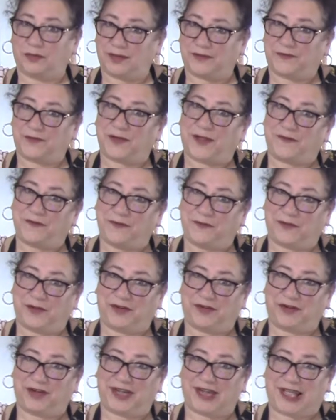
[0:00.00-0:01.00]
if you haven't
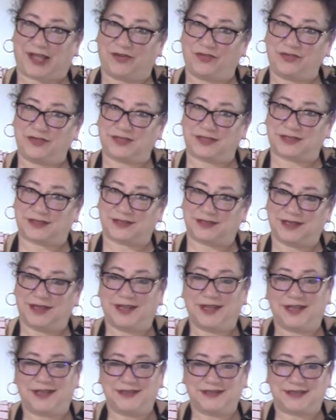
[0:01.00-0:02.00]
figured it out,
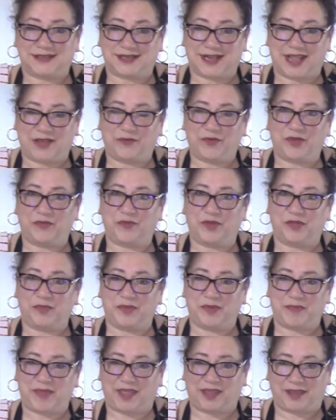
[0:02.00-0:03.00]
today we will
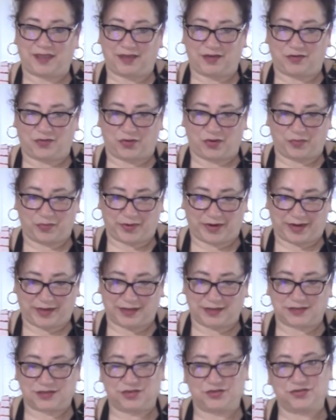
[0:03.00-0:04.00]
be making
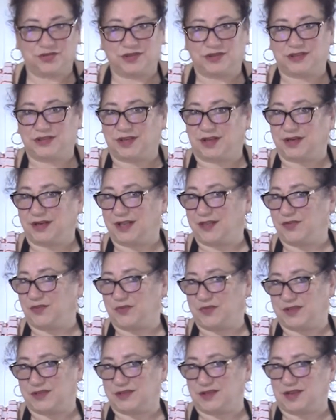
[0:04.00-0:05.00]
cornbread. It's usually done
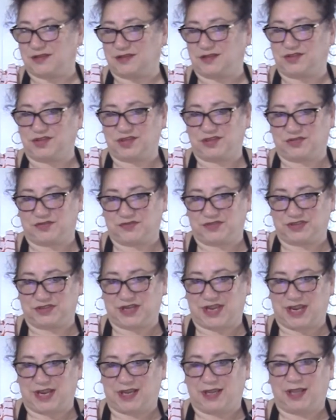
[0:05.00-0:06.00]
either with sausages or
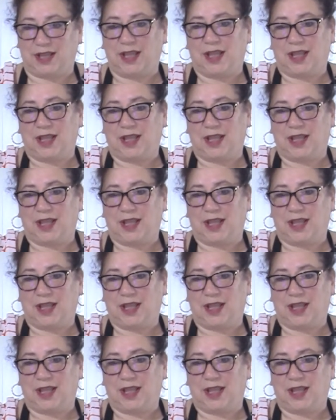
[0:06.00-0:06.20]
steak,